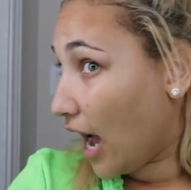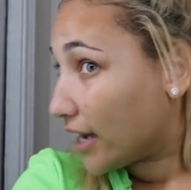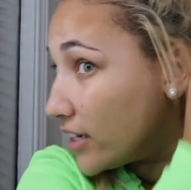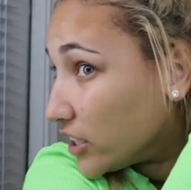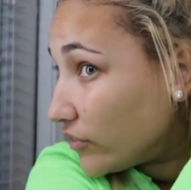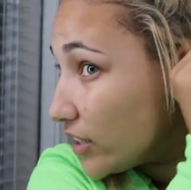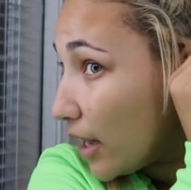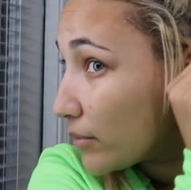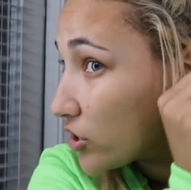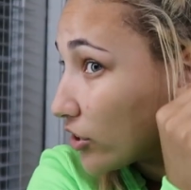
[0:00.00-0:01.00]
I couldn't even,
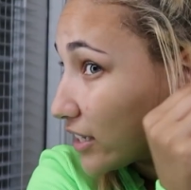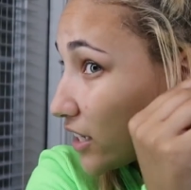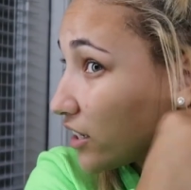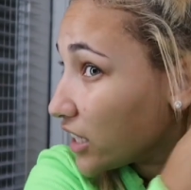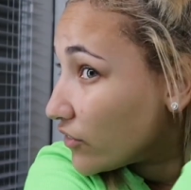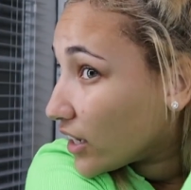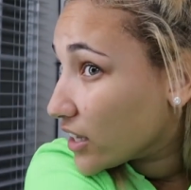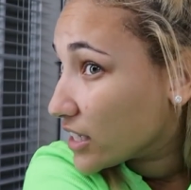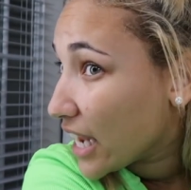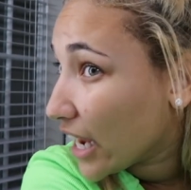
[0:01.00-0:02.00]
I'm gonna show you guys, I couldn't even
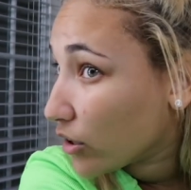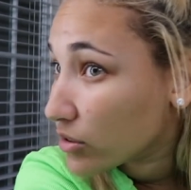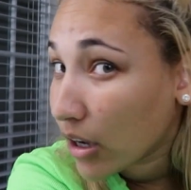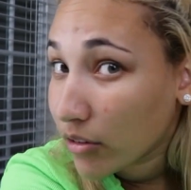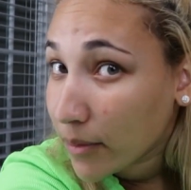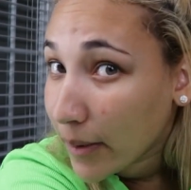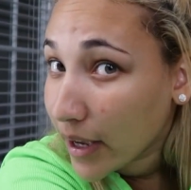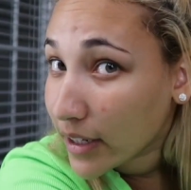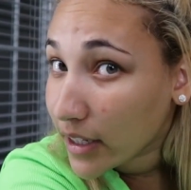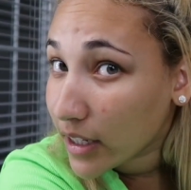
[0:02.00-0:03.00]
get the tangles out in the
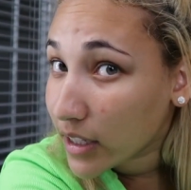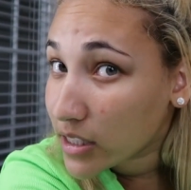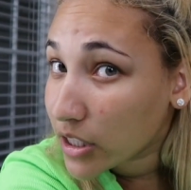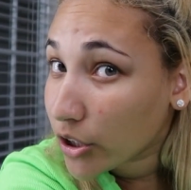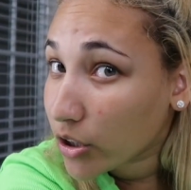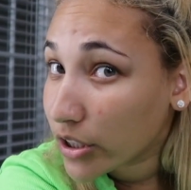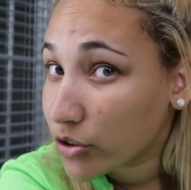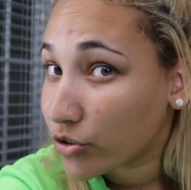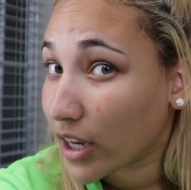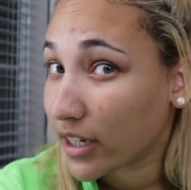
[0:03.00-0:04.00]
back. It's literally
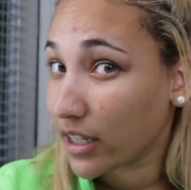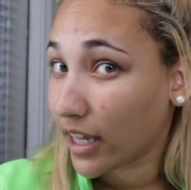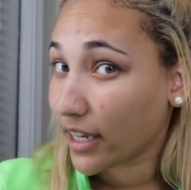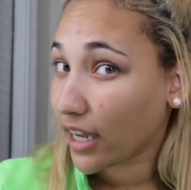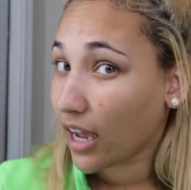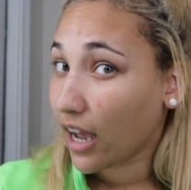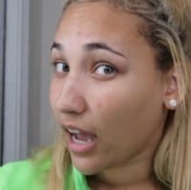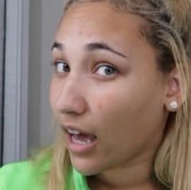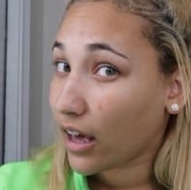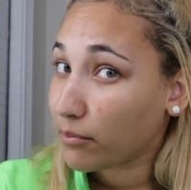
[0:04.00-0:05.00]
dreaded. Like,
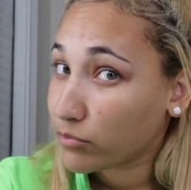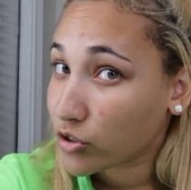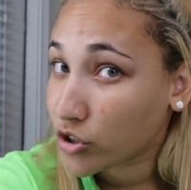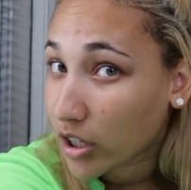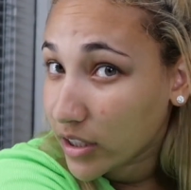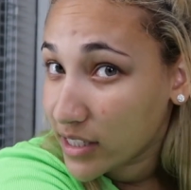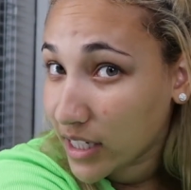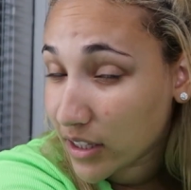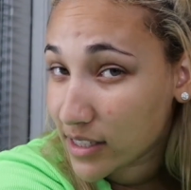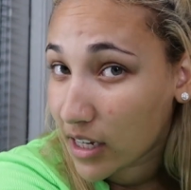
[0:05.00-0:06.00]
I'm struggling
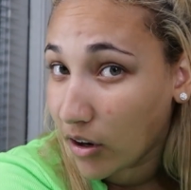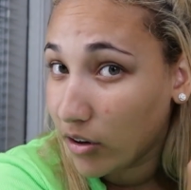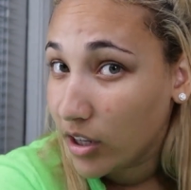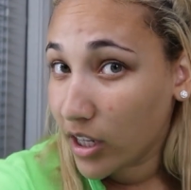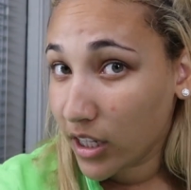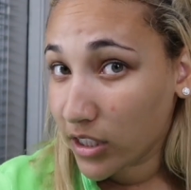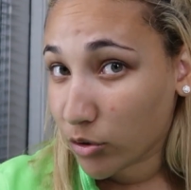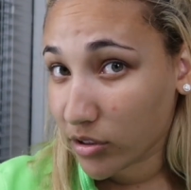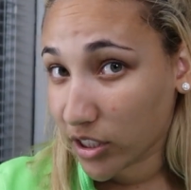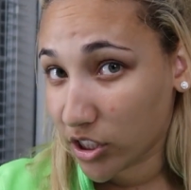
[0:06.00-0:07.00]
to get this out.
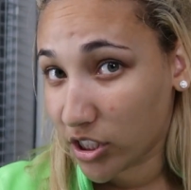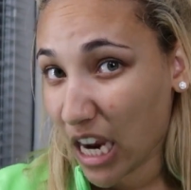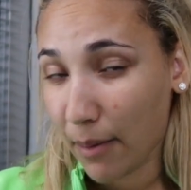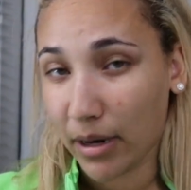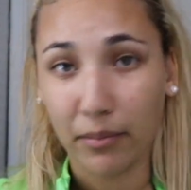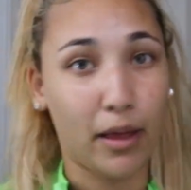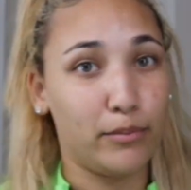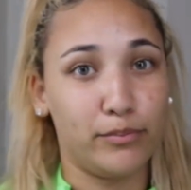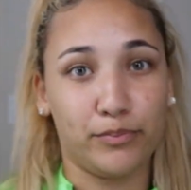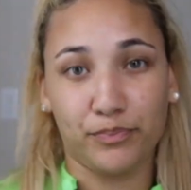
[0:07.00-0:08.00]
Joe's like, just chop it. I'm
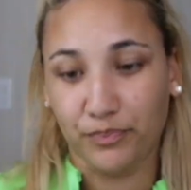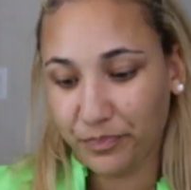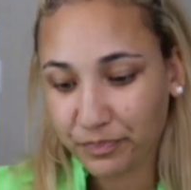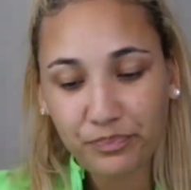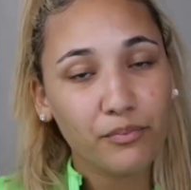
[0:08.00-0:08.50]
like, mm-mm.